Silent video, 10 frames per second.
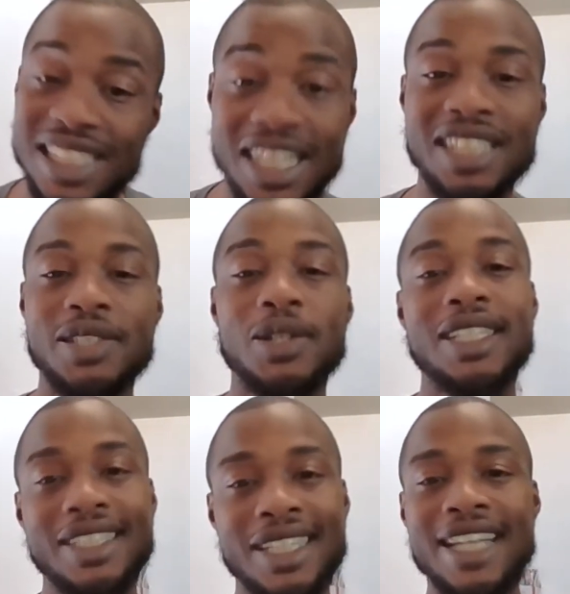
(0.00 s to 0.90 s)
y'all, so the
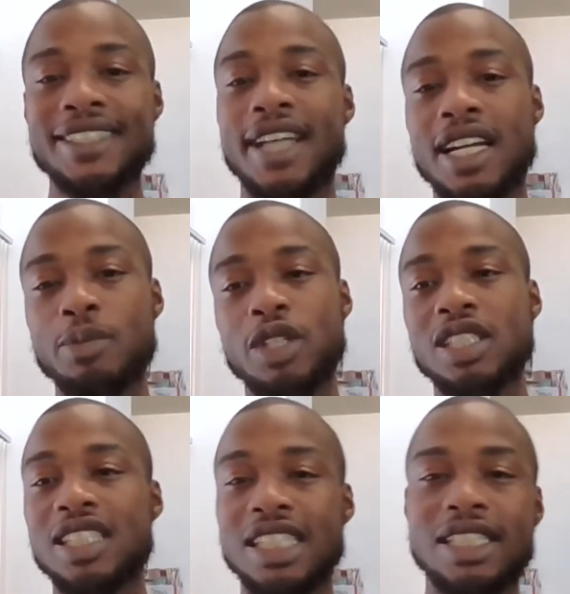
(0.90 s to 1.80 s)
next item on
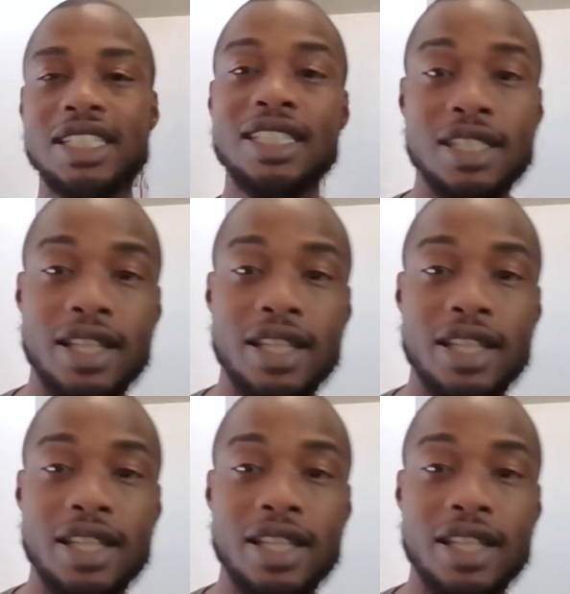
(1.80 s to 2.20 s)
this list is